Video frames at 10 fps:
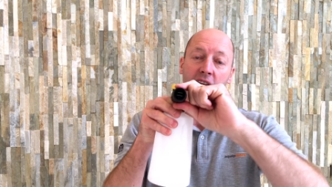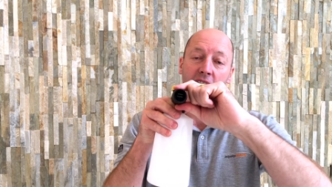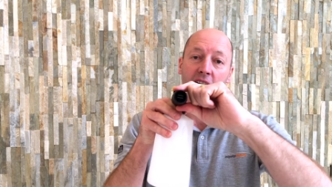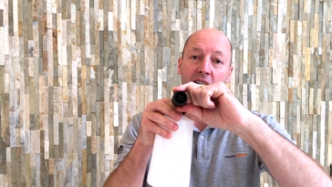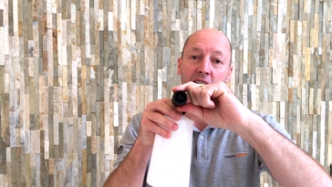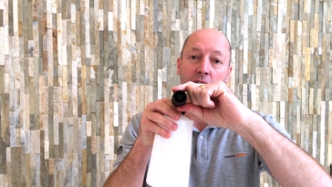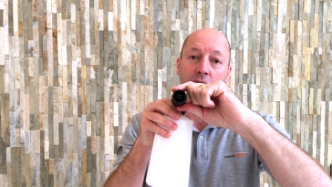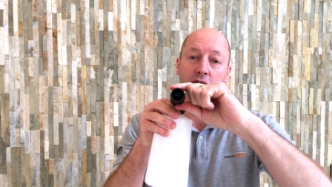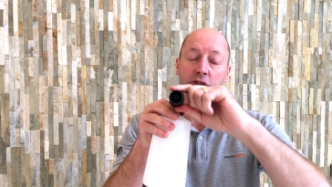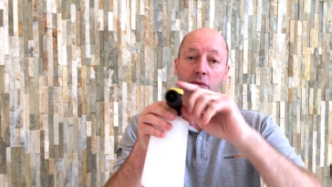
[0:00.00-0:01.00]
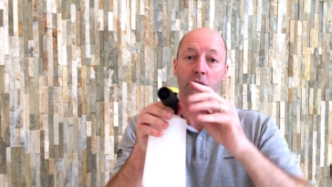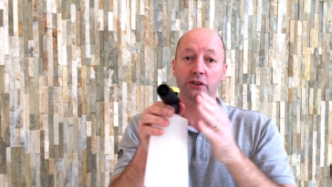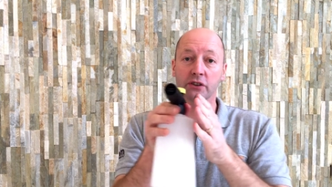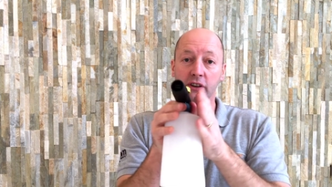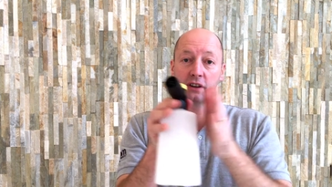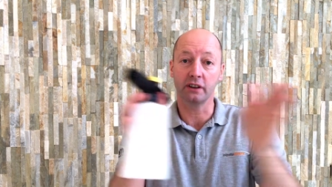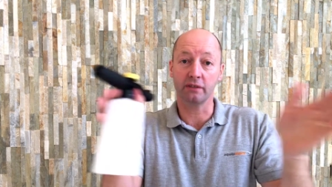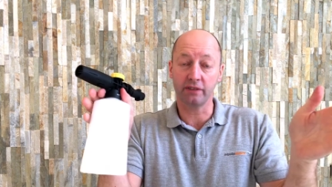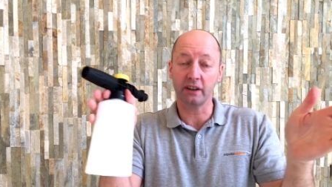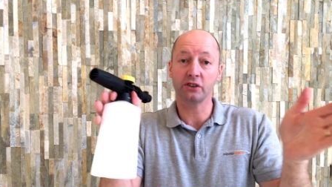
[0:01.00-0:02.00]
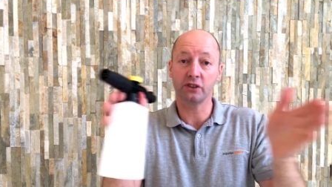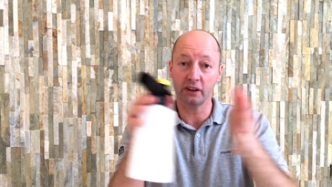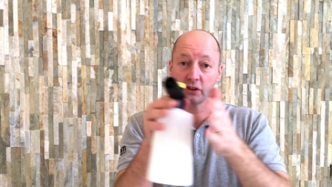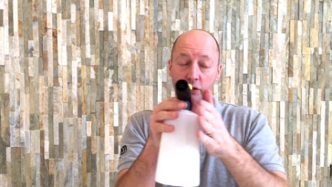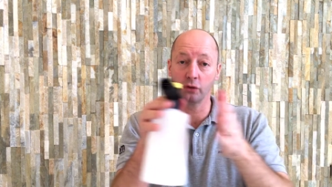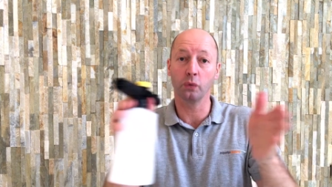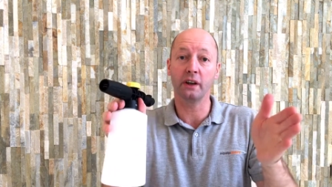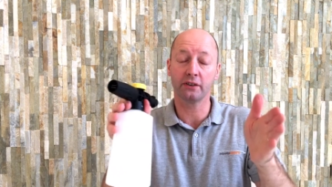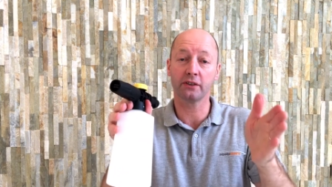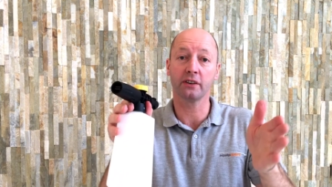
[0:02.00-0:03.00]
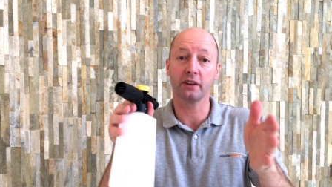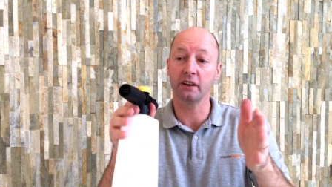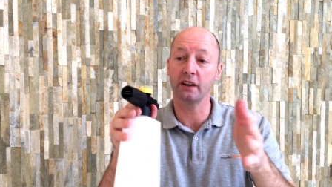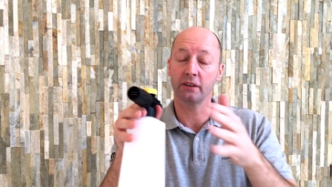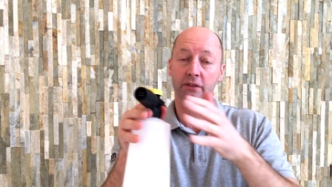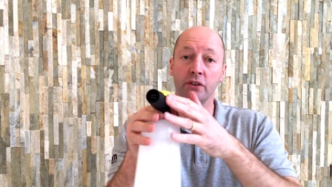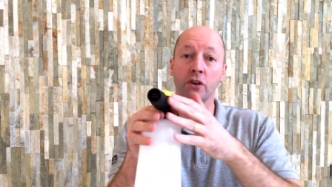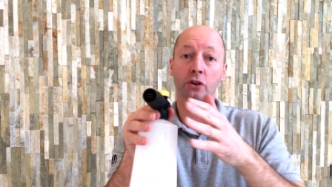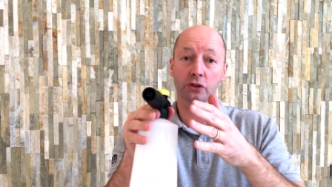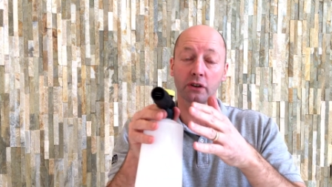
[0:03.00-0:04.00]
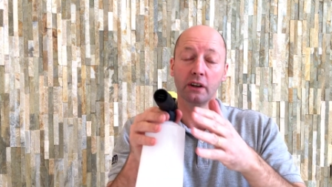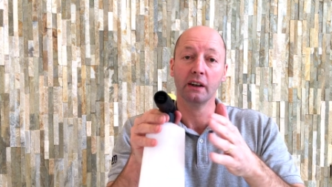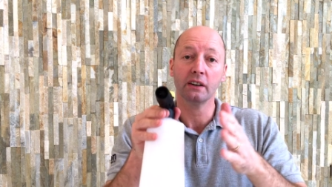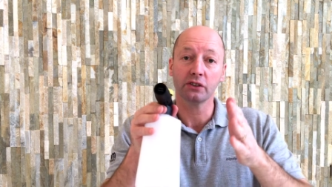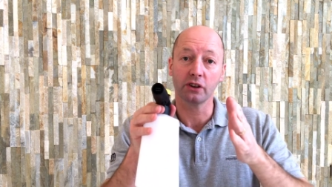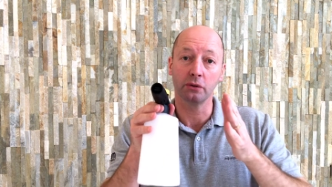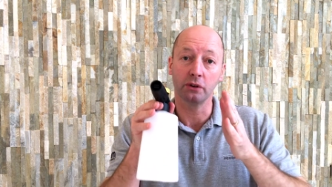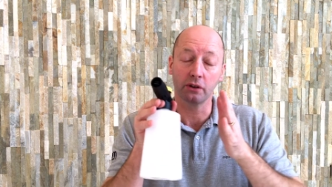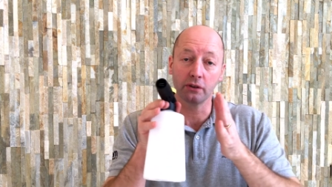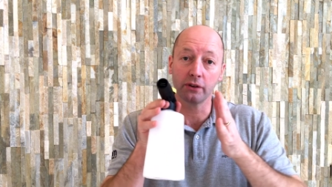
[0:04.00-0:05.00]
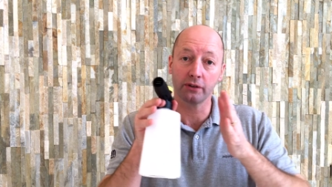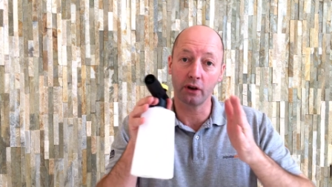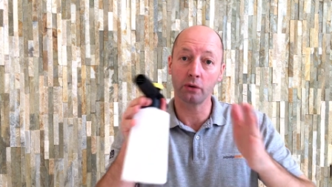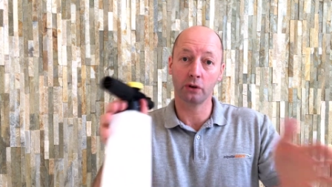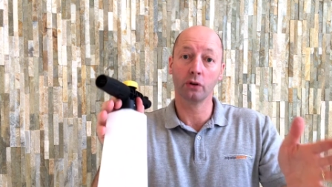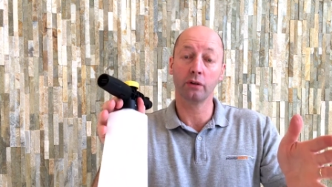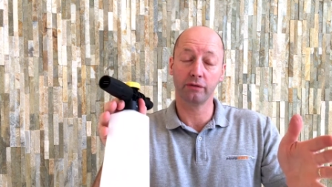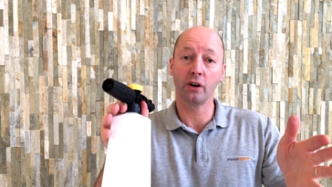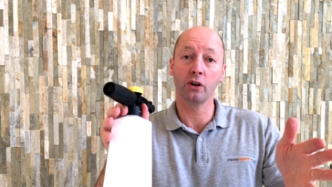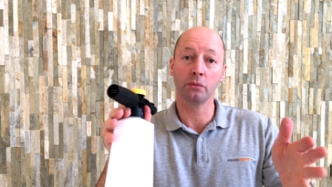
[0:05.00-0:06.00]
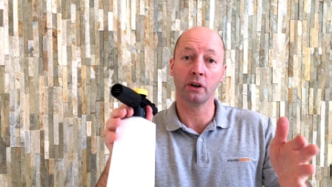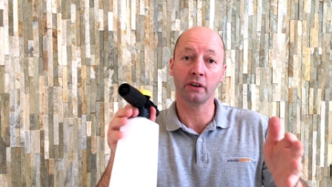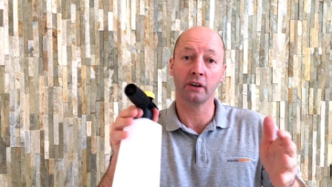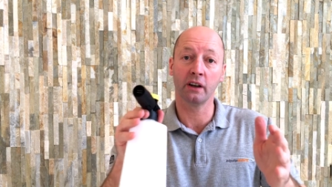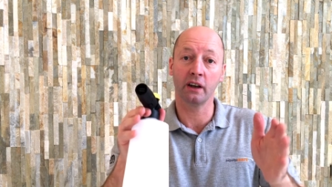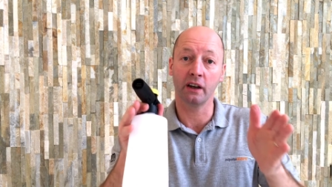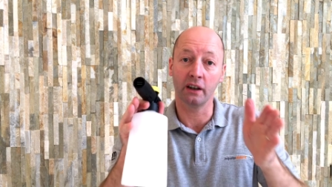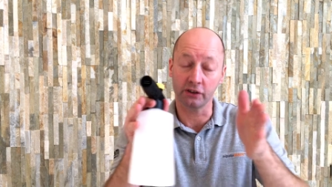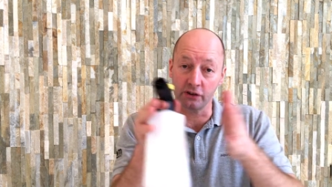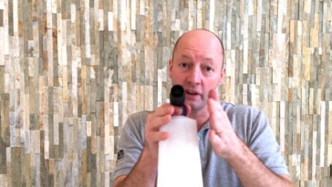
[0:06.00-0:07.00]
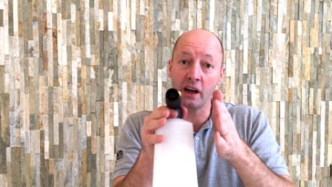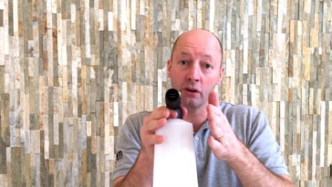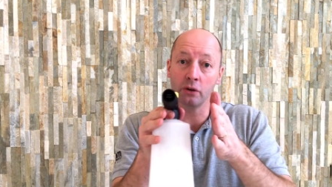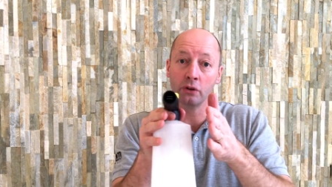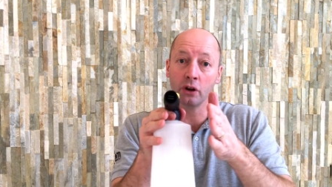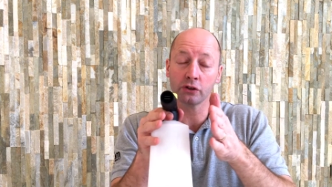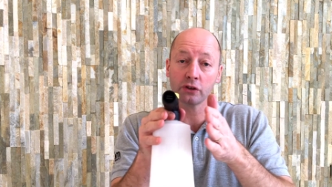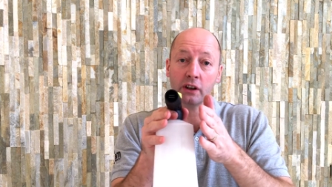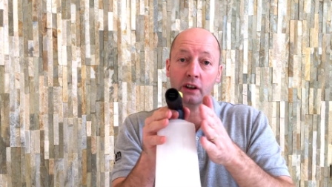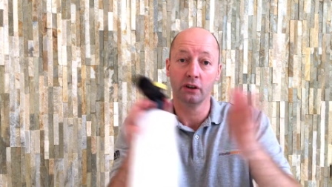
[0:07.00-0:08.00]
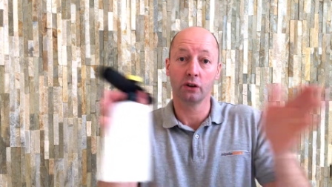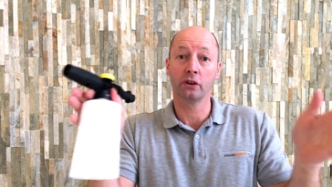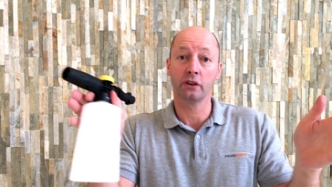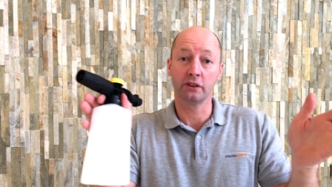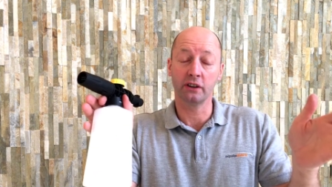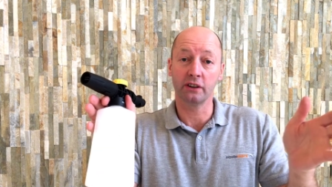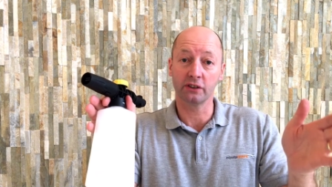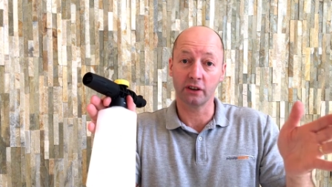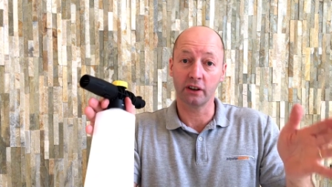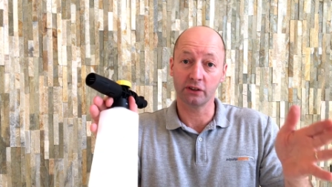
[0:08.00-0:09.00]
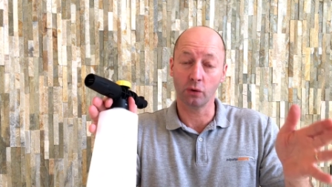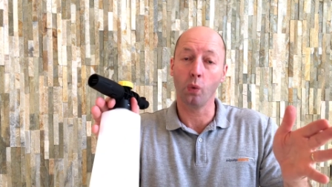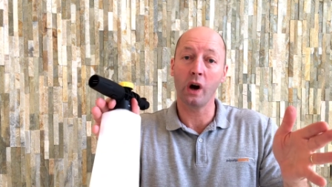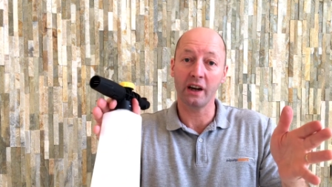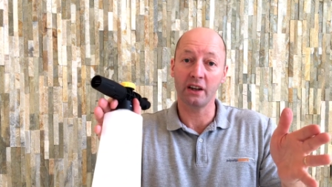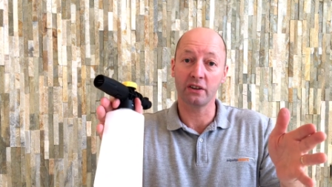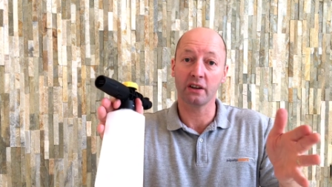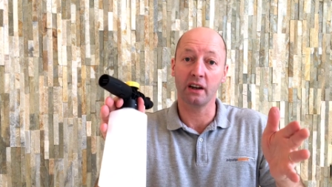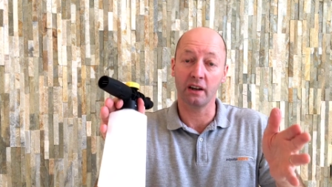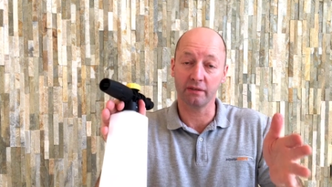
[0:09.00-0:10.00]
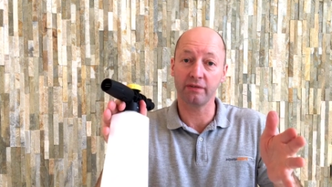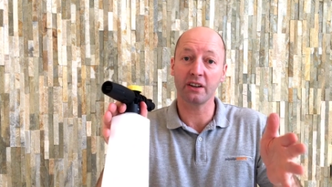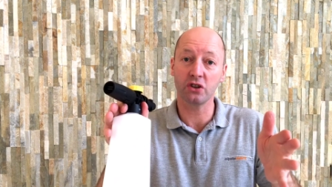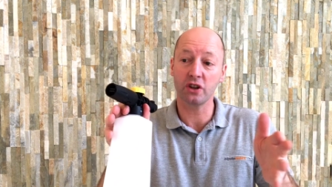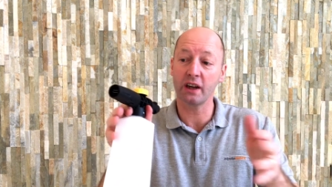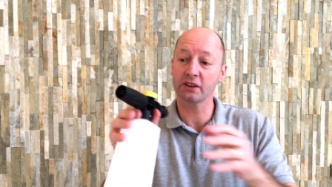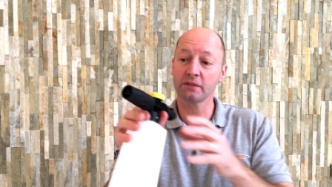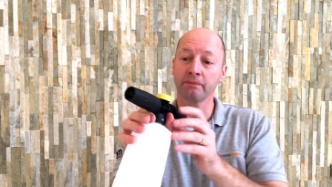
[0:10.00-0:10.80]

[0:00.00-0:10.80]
That allows you to alter the fan jet or the width of the nozzle, so you can throw your foam on as a narrow nozzle or indeed as a wide fan jet.